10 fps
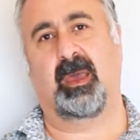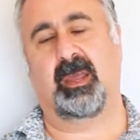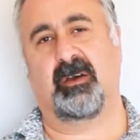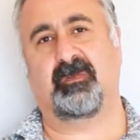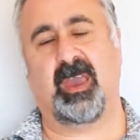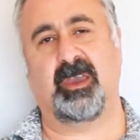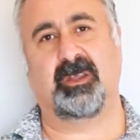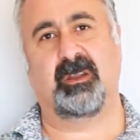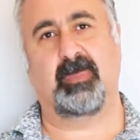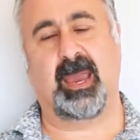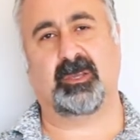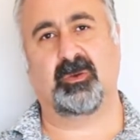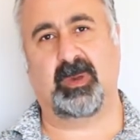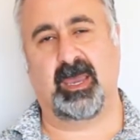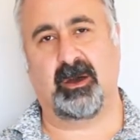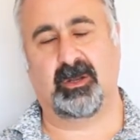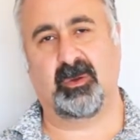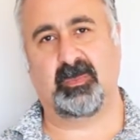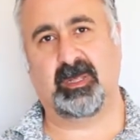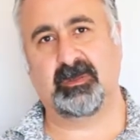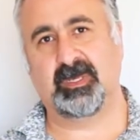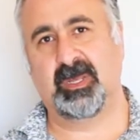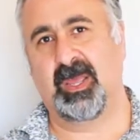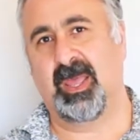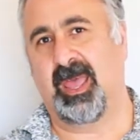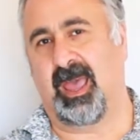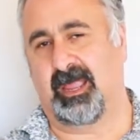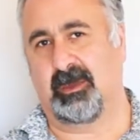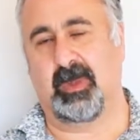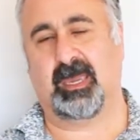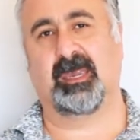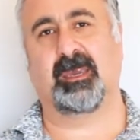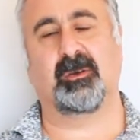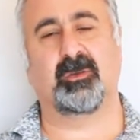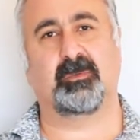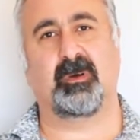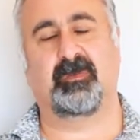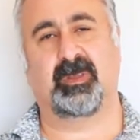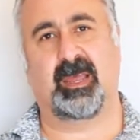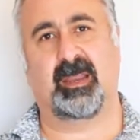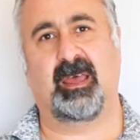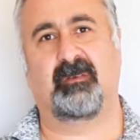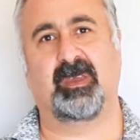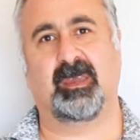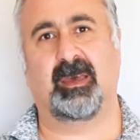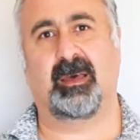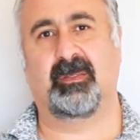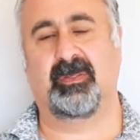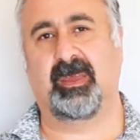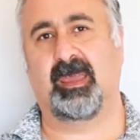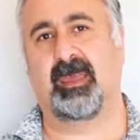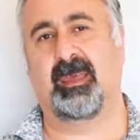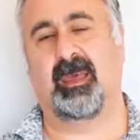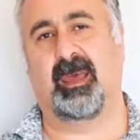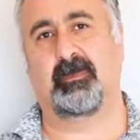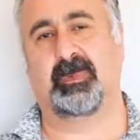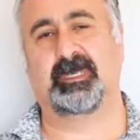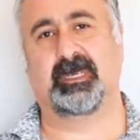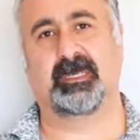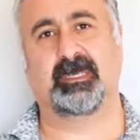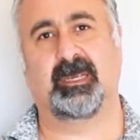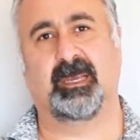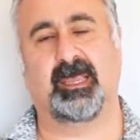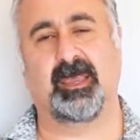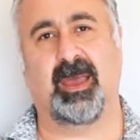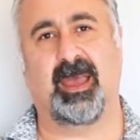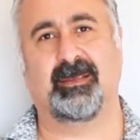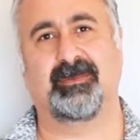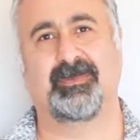enough cash in the bank to pay all your bills, and you're making a good profit and having a healthy business in your hand.